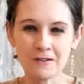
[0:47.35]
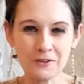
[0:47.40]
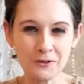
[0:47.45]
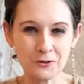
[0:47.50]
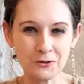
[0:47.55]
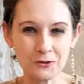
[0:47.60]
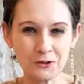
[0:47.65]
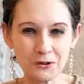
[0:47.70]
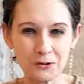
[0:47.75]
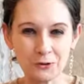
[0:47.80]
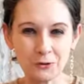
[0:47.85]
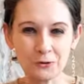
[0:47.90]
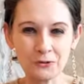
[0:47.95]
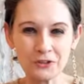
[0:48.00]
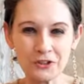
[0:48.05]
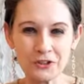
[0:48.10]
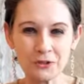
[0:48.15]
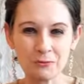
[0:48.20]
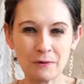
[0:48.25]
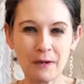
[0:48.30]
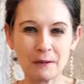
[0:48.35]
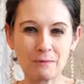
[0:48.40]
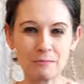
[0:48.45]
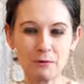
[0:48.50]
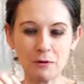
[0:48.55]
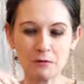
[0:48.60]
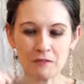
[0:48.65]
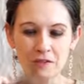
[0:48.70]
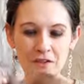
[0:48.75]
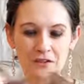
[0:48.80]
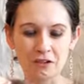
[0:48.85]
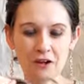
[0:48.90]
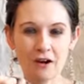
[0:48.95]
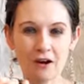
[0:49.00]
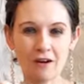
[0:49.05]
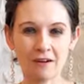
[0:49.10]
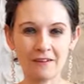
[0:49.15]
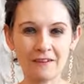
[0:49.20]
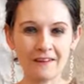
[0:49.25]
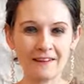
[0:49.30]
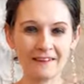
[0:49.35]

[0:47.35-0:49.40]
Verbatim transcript: such a gorgeous wig, movie star.